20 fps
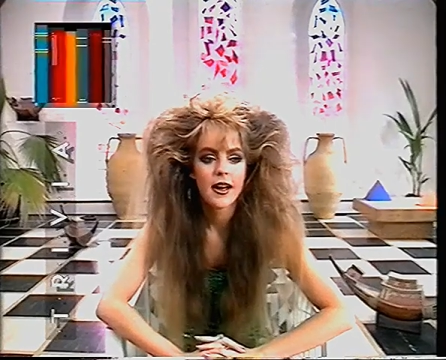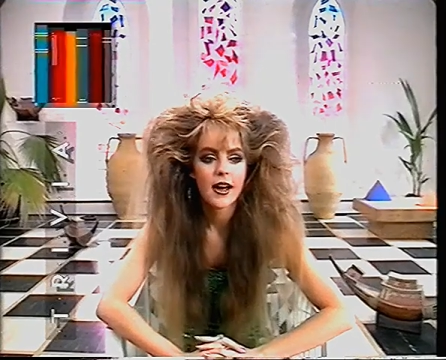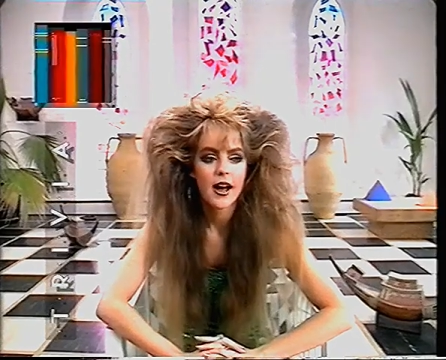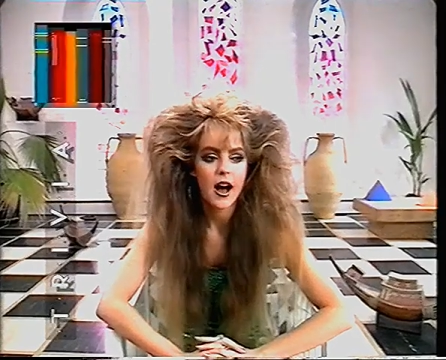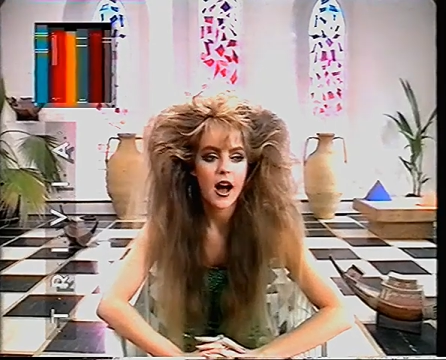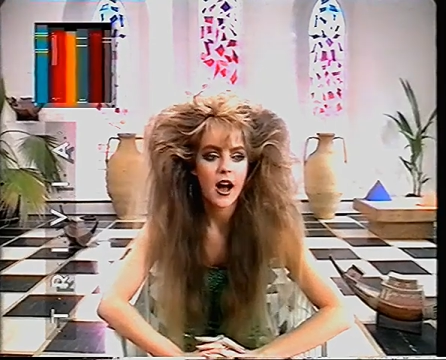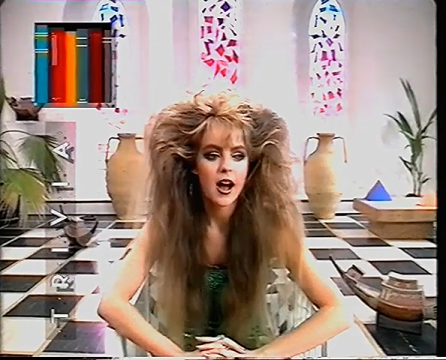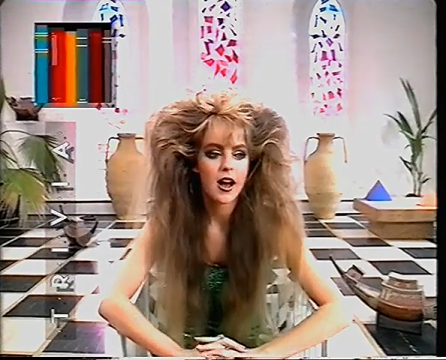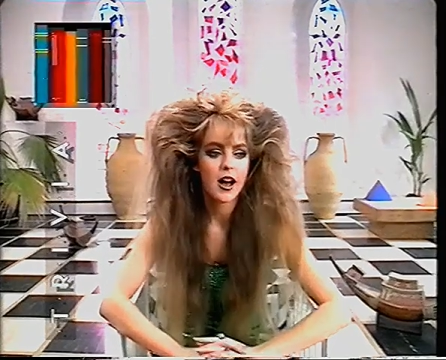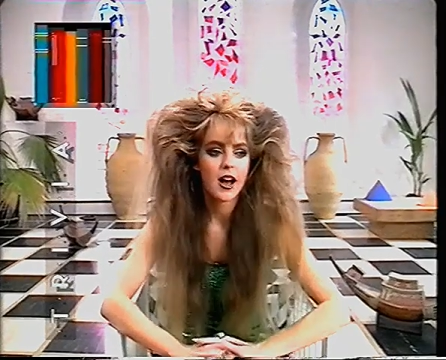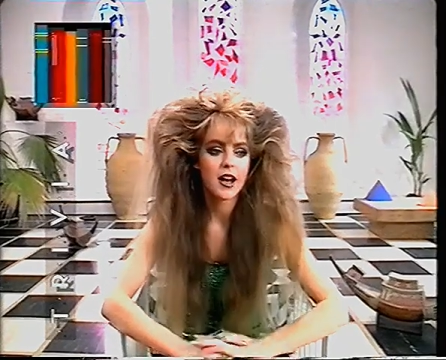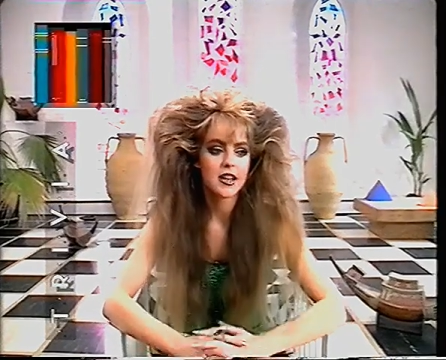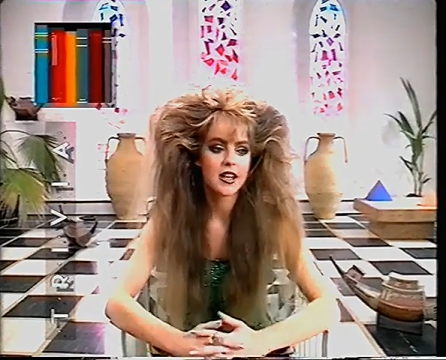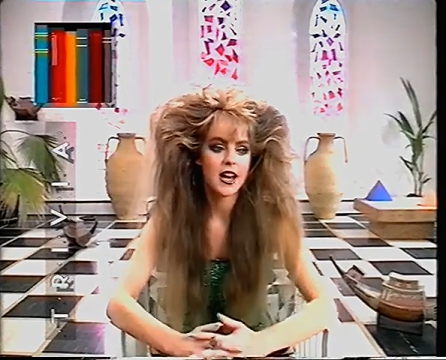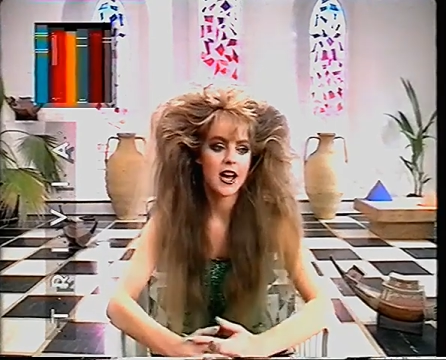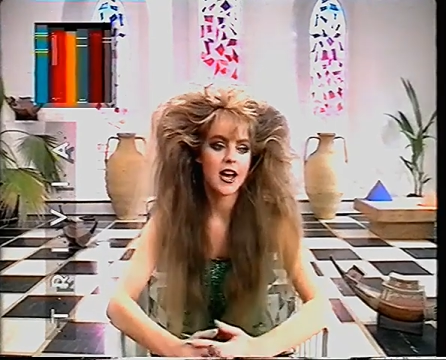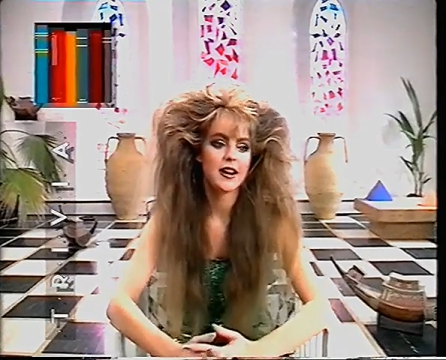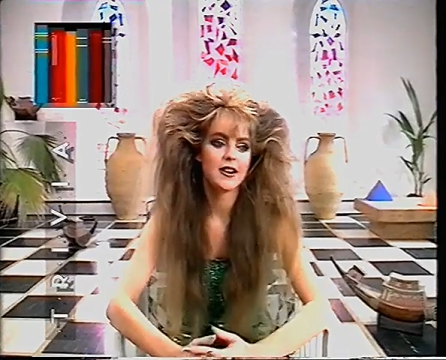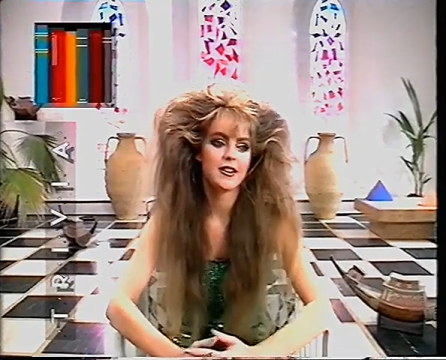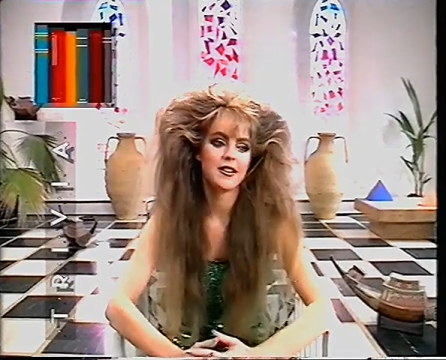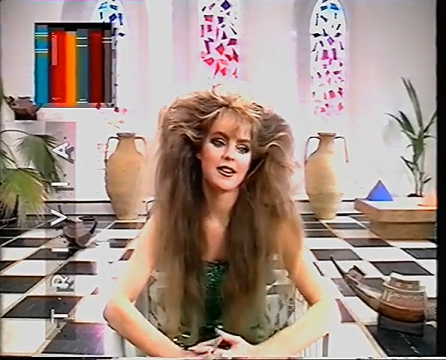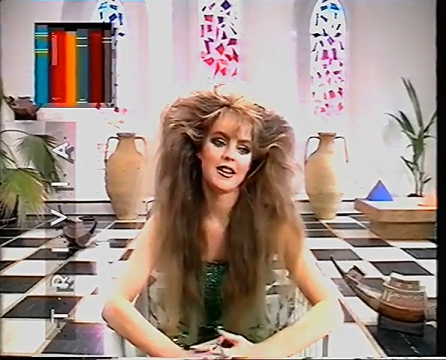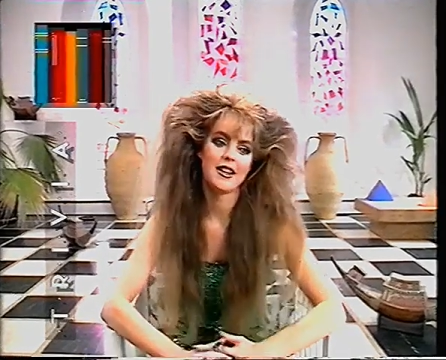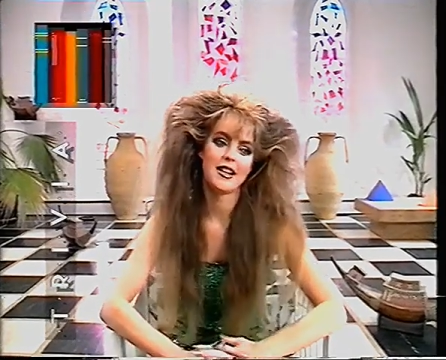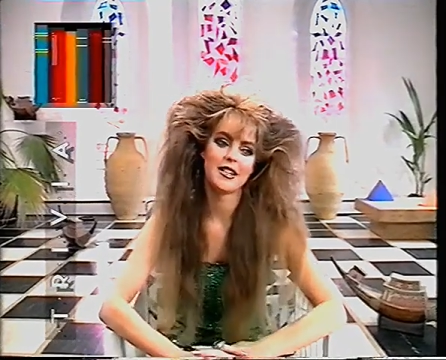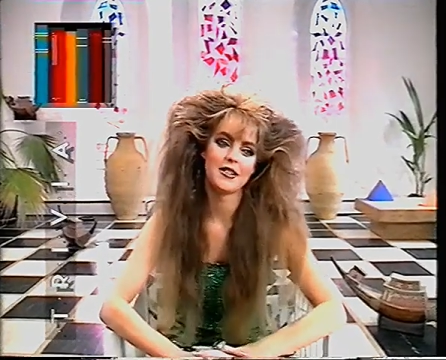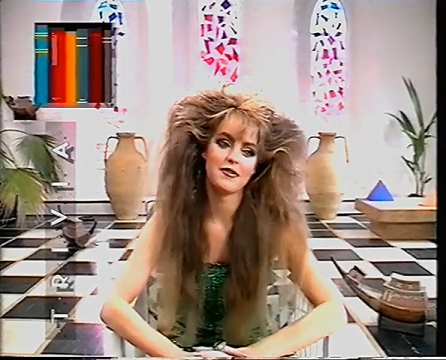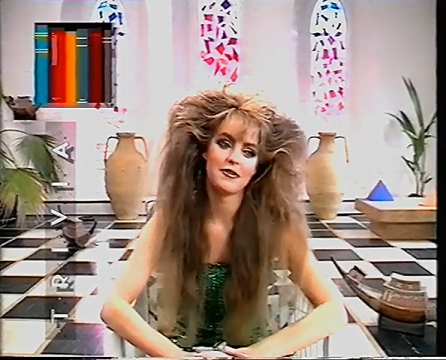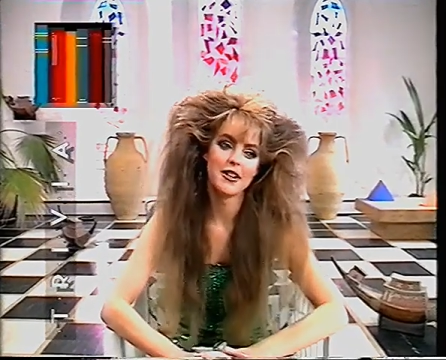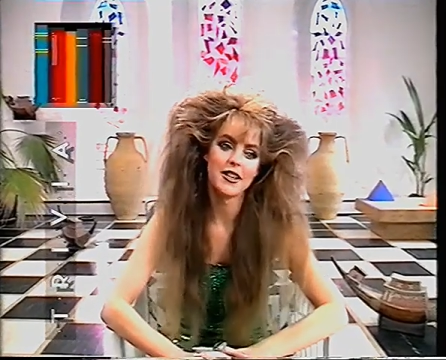Again,
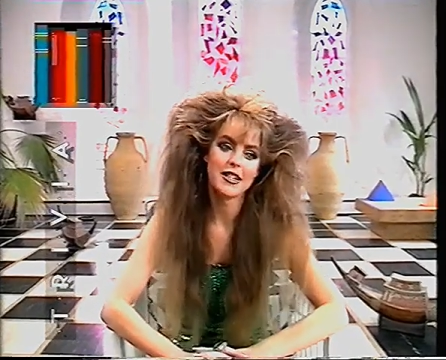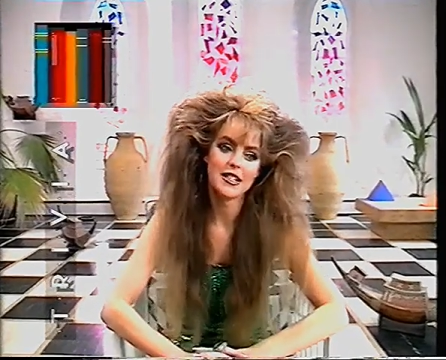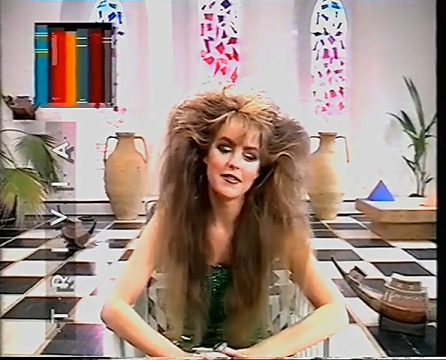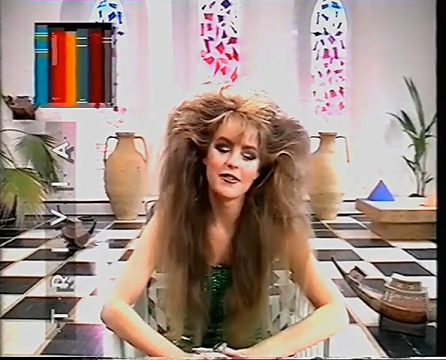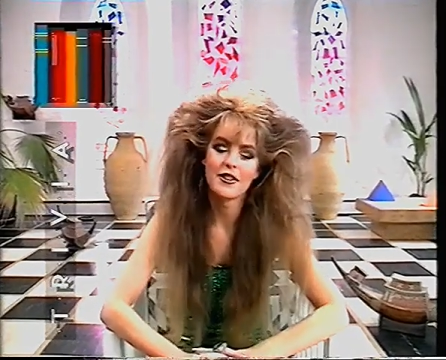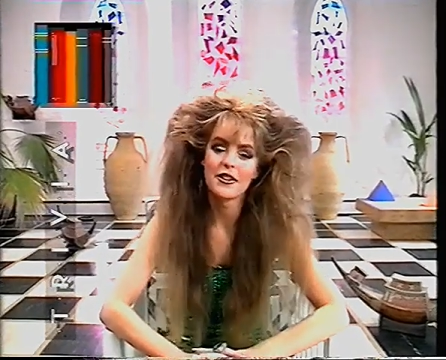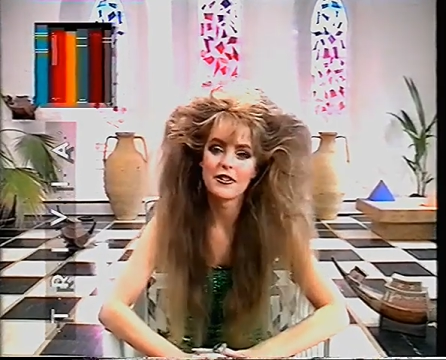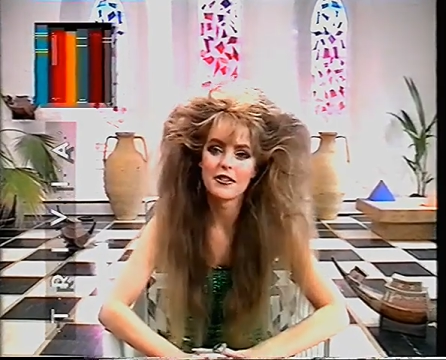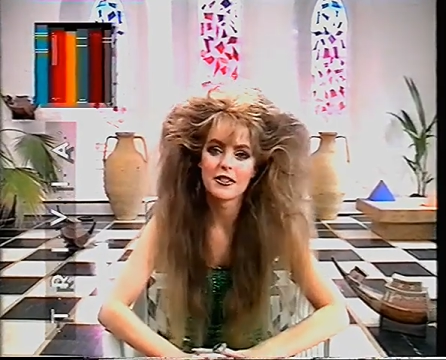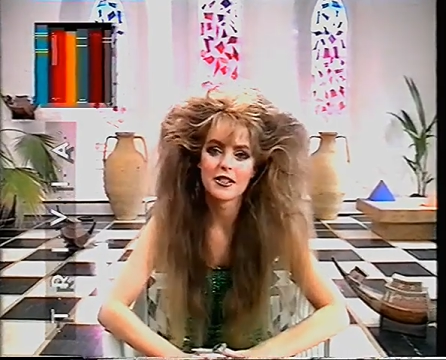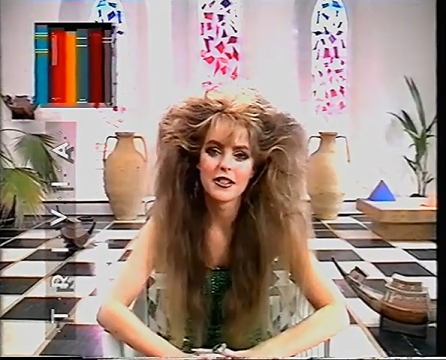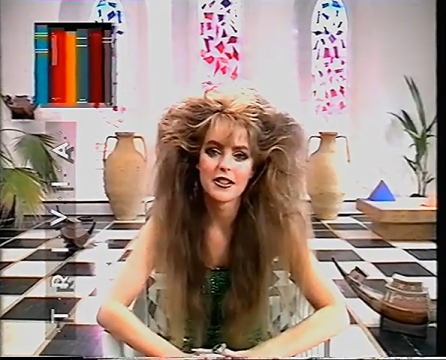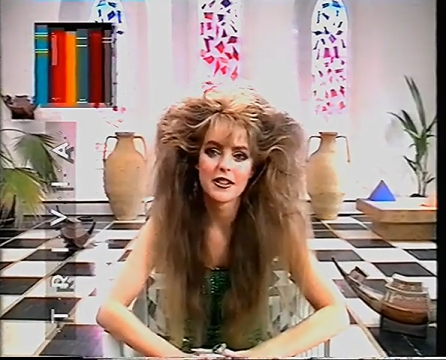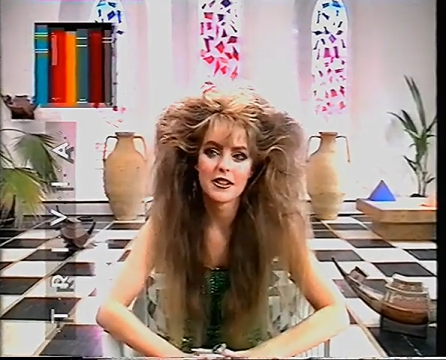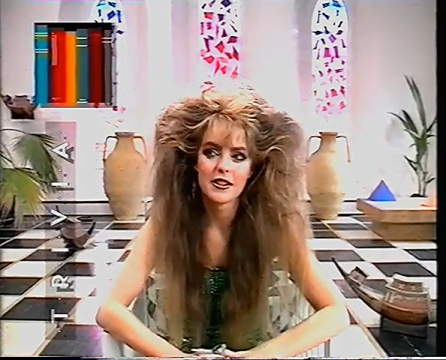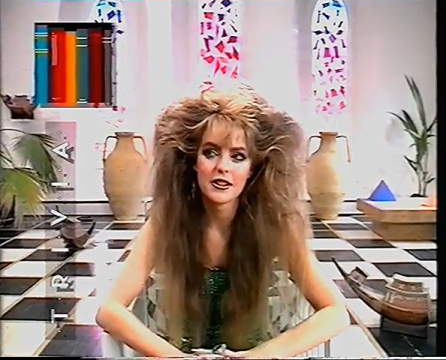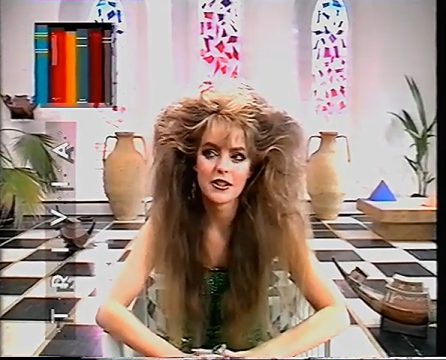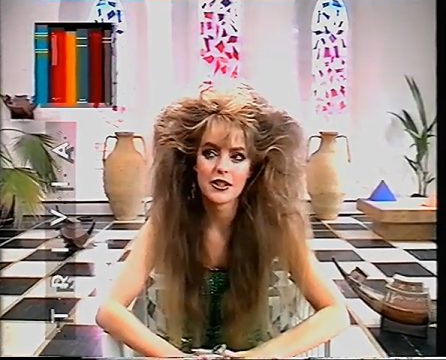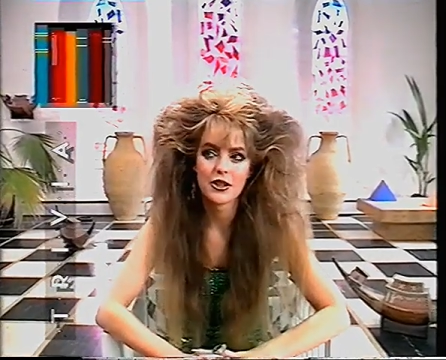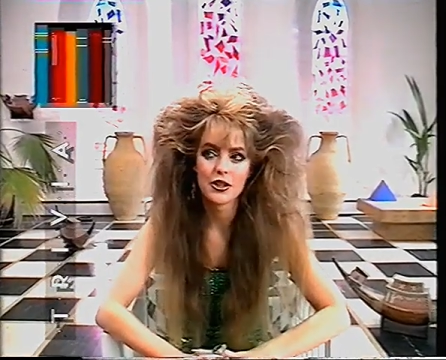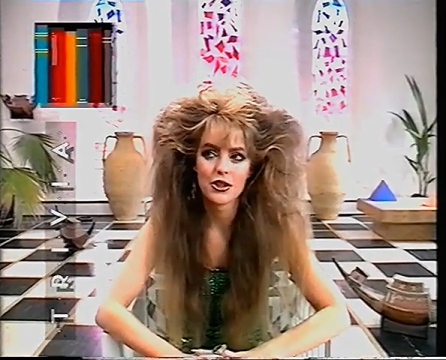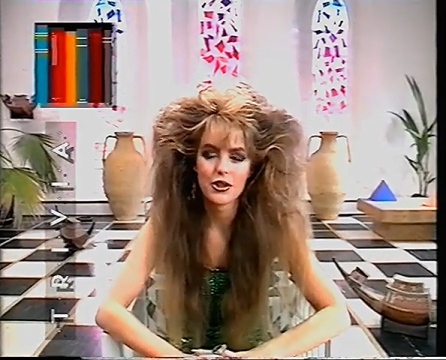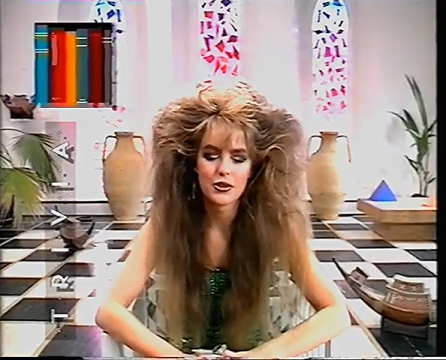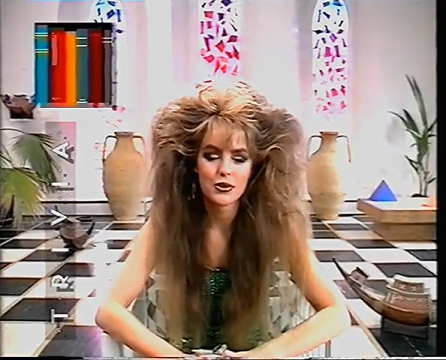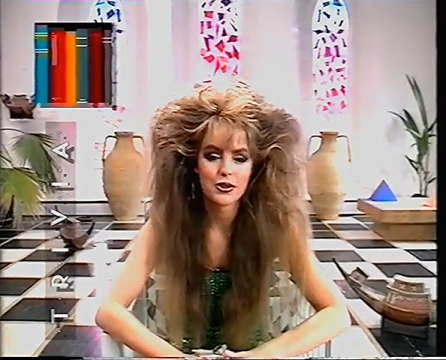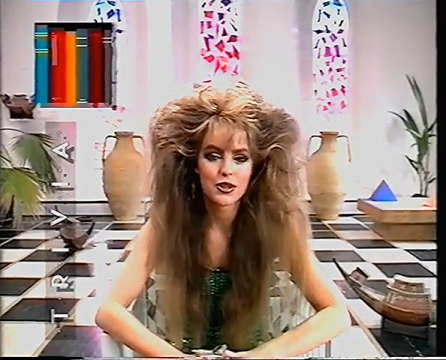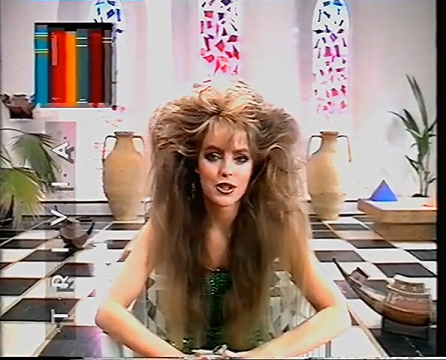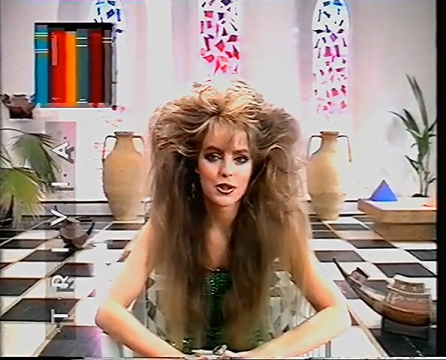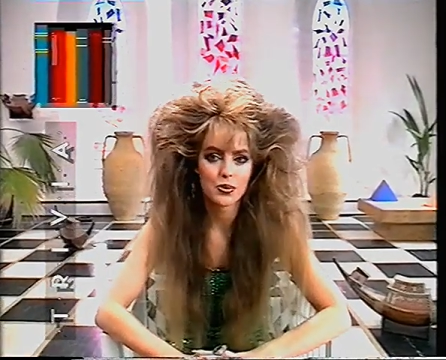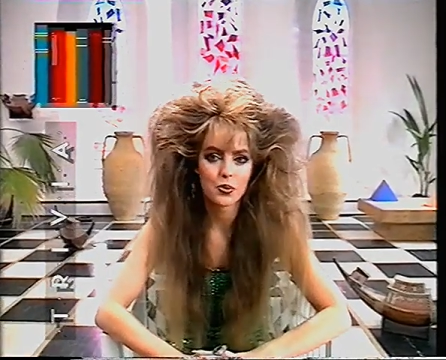it's really difficult to choose
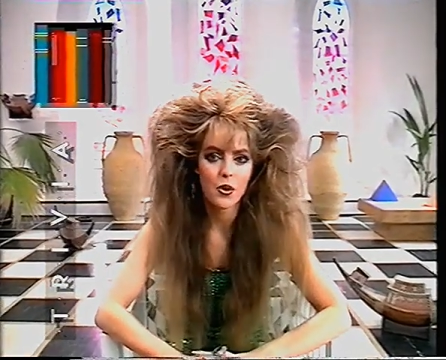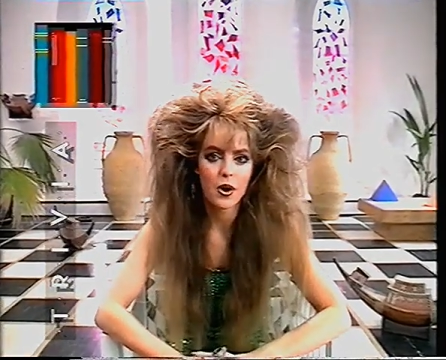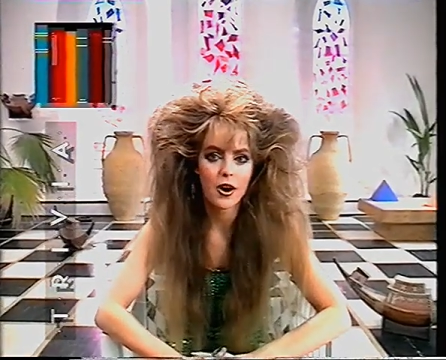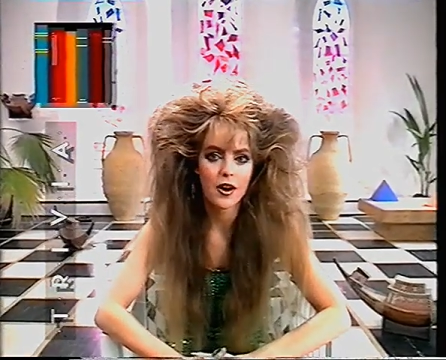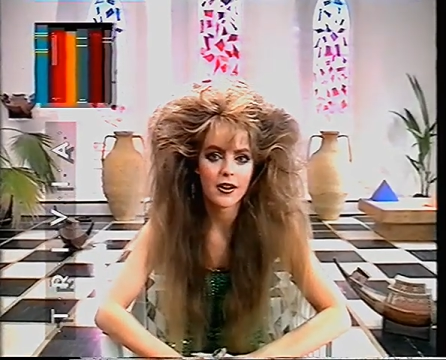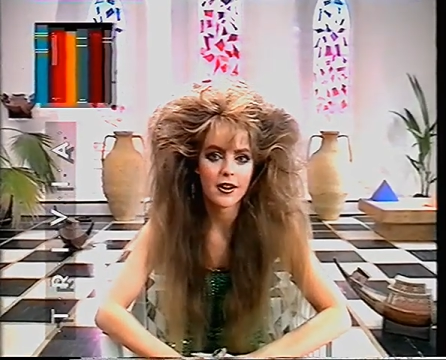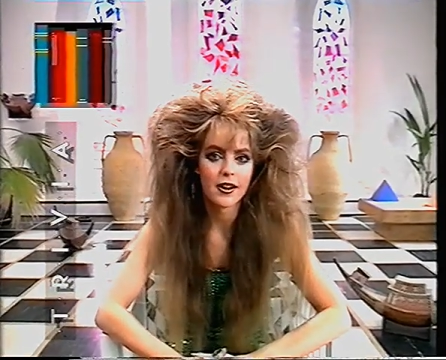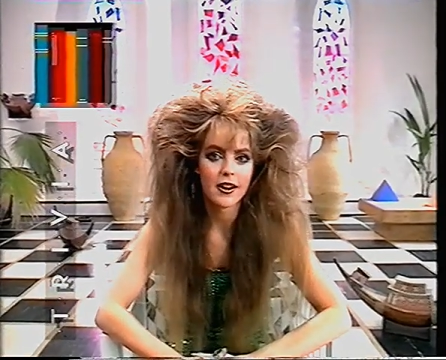just one.